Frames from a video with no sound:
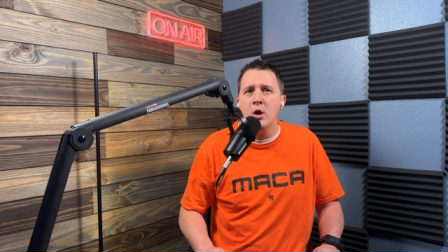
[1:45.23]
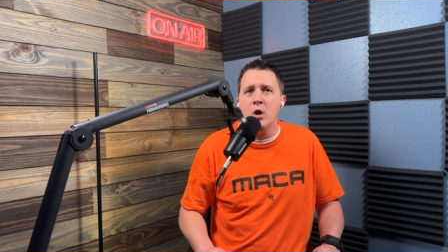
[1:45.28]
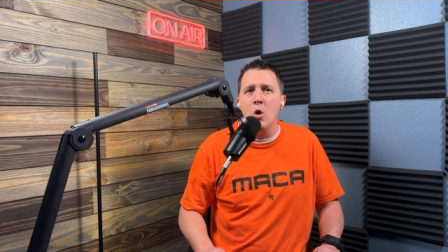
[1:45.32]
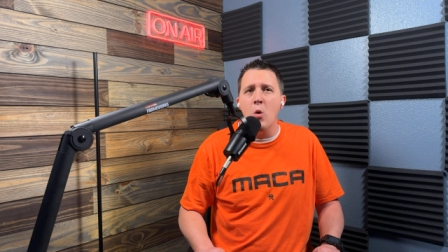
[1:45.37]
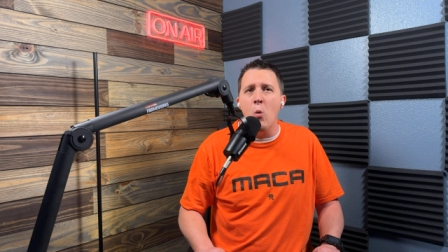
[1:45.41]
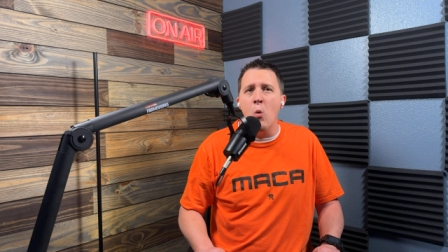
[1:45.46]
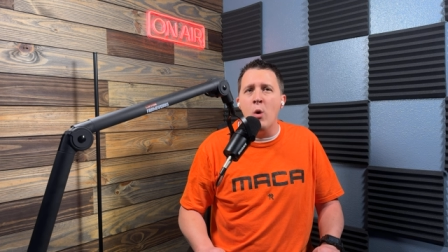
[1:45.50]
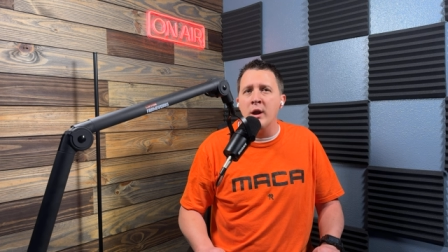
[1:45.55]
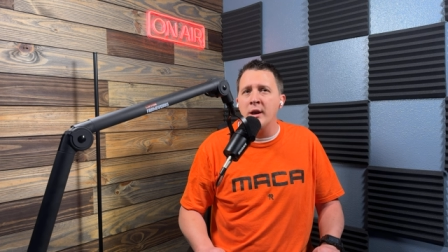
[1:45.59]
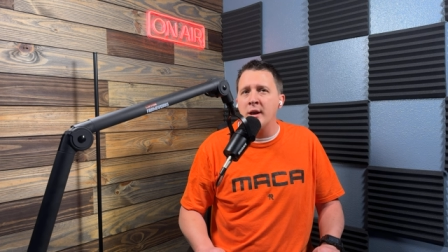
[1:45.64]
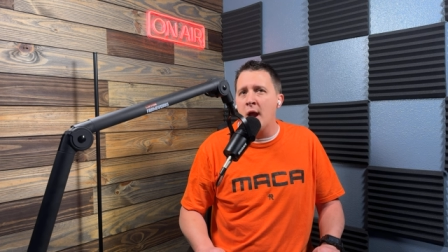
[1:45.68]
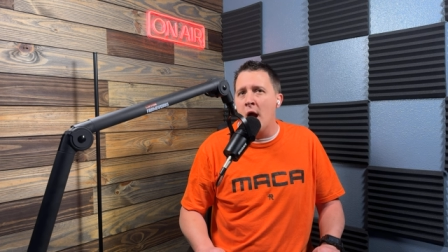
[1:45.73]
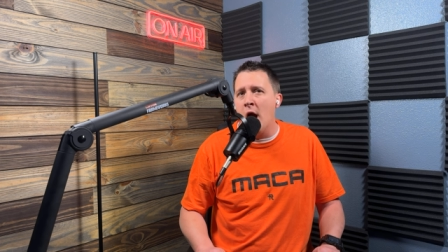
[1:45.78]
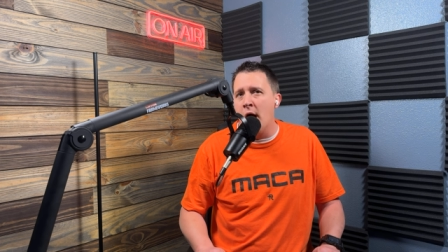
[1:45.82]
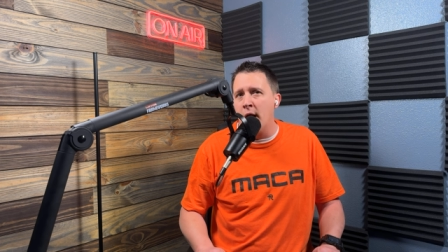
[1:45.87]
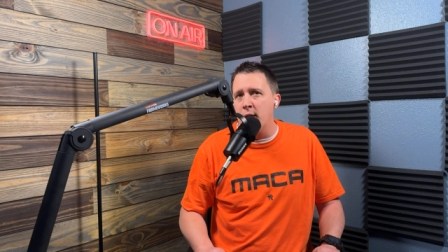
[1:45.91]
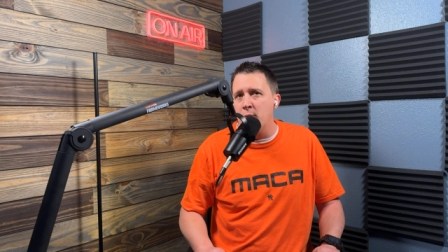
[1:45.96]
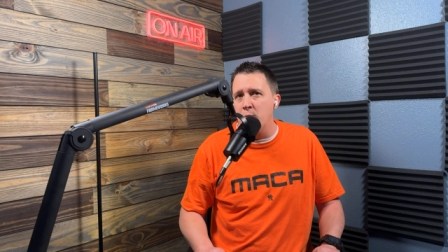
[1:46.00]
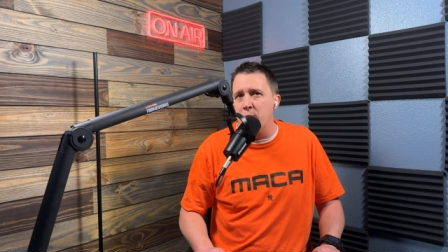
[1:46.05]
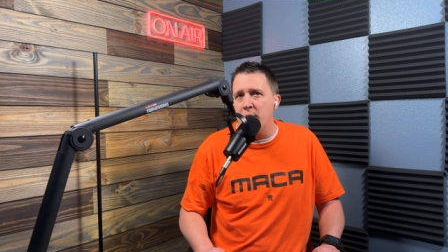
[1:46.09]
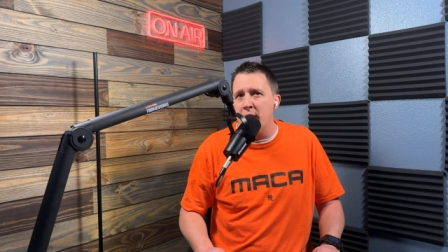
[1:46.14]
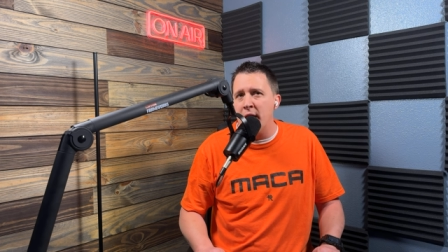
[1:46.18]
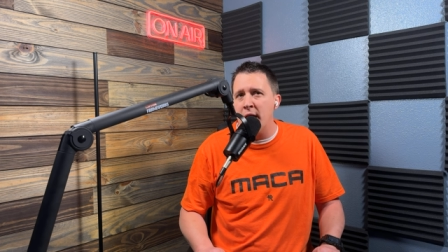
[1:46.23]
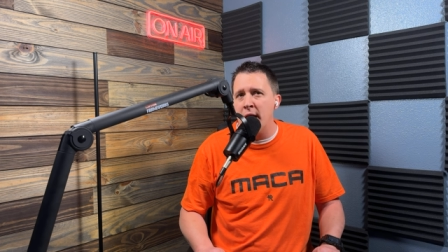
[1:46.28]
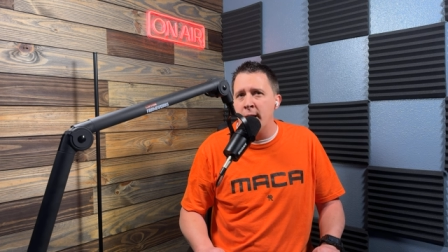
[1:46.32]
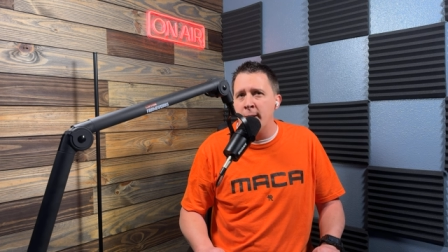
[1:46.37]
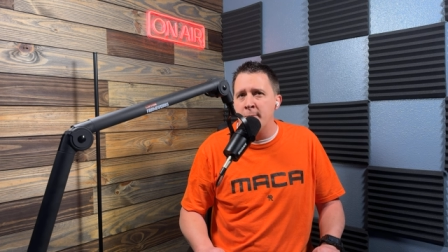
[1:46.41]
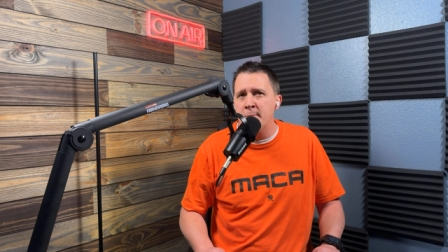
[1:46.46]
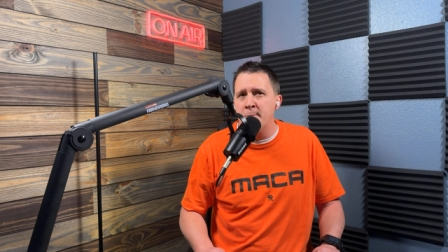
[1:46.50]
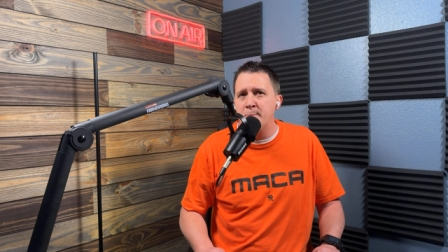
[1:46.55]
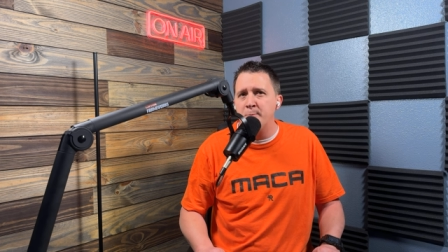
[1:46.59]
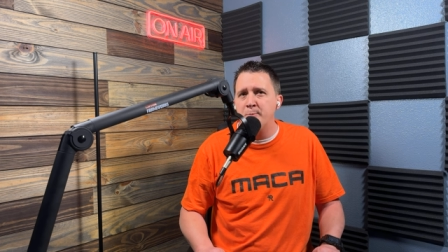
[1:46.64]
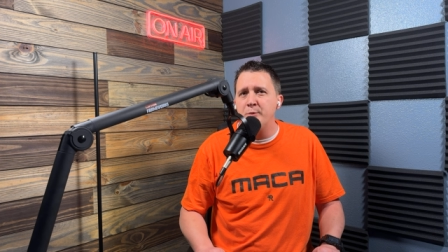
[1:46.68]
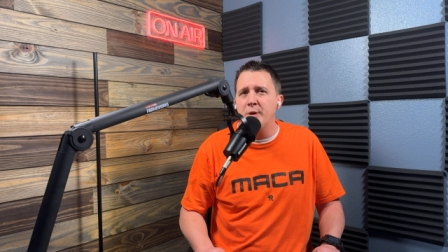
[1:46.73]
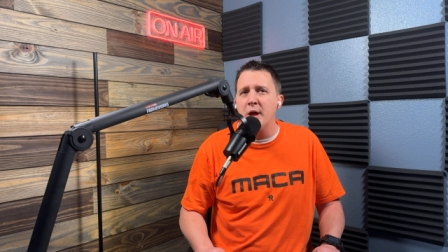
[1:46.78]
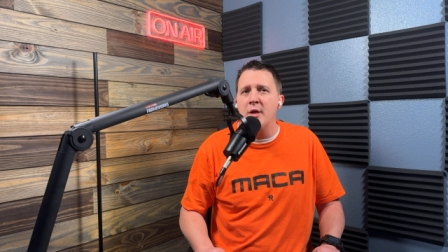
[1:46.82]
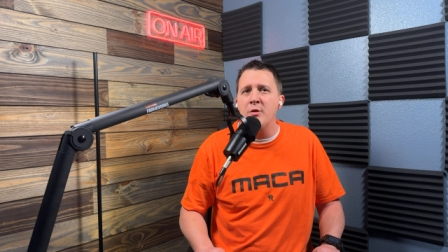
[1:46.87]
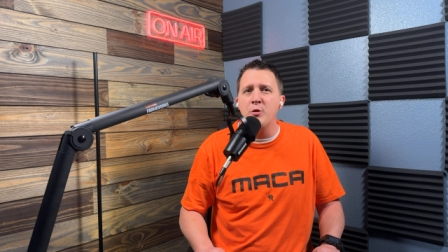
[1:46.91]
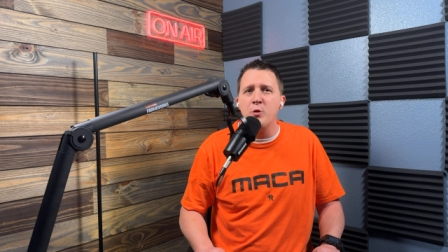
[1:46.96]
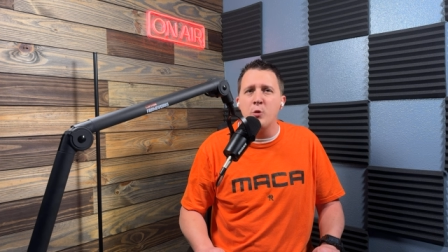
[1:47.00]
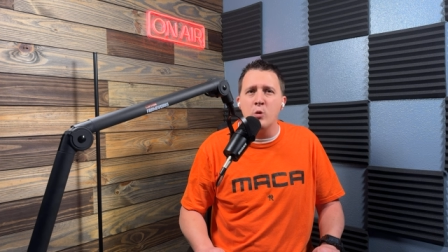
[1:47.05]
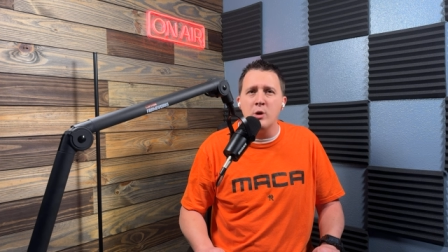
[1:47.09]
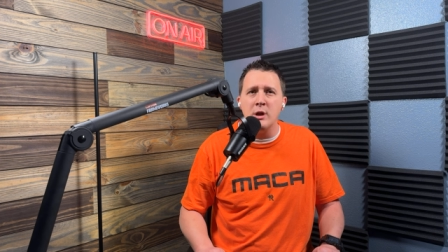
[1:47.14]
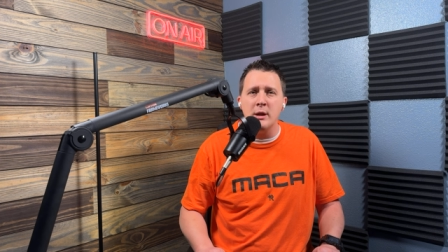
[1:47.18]
One God in being, and
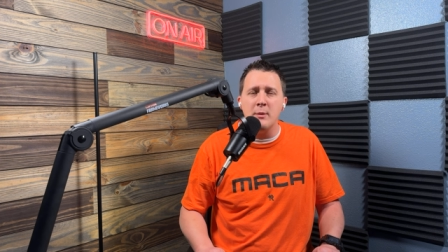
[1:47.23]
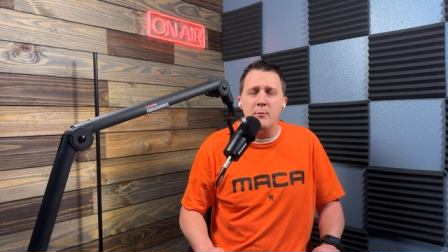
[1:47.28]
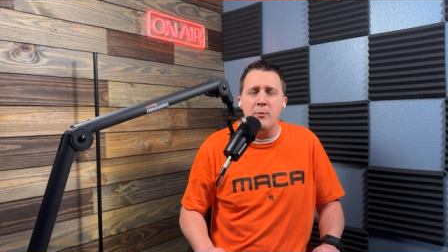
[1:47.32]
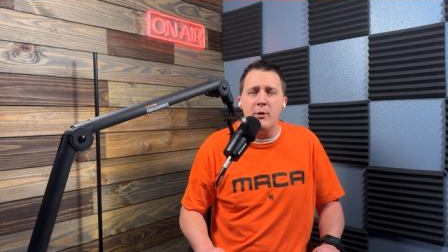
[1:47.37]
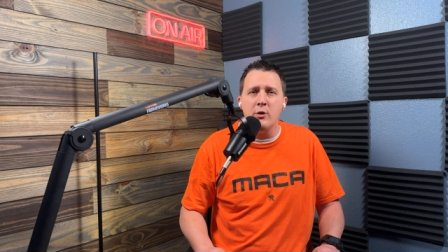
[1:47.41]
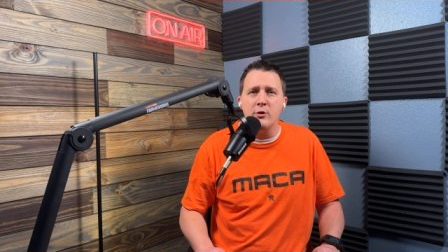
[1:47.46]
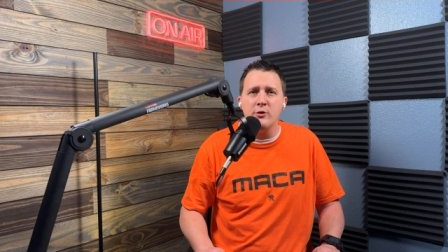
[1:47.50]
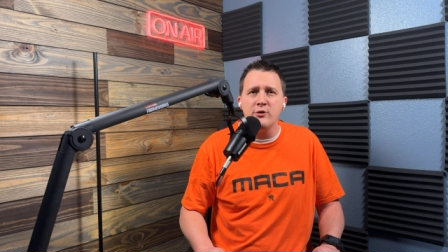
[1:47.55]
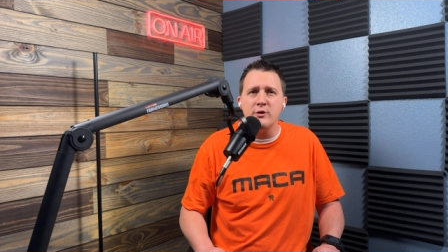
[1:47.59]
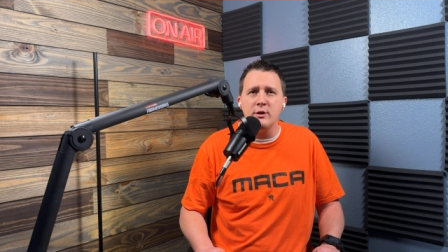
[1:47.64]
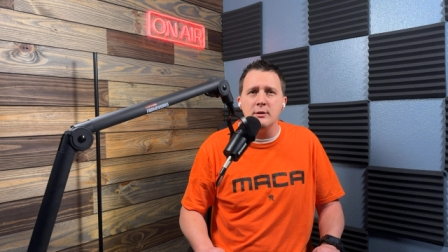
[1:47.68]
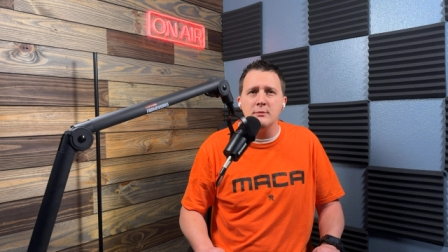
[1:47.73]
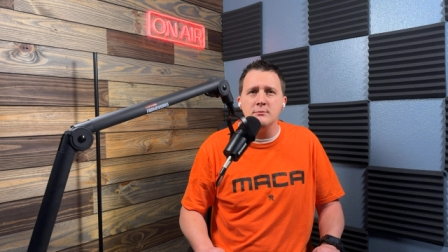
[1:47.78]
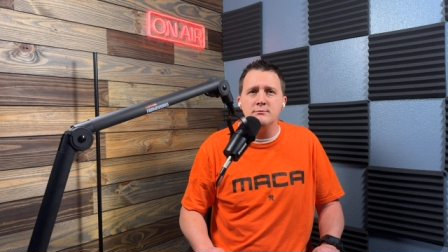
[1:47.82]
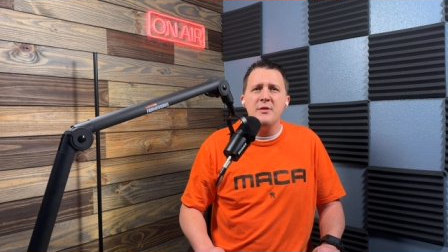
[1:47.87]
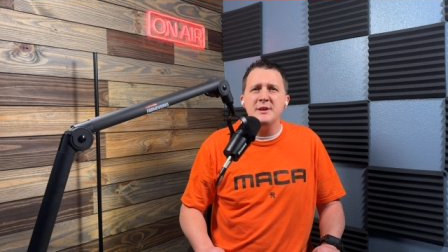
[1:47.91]
three in person.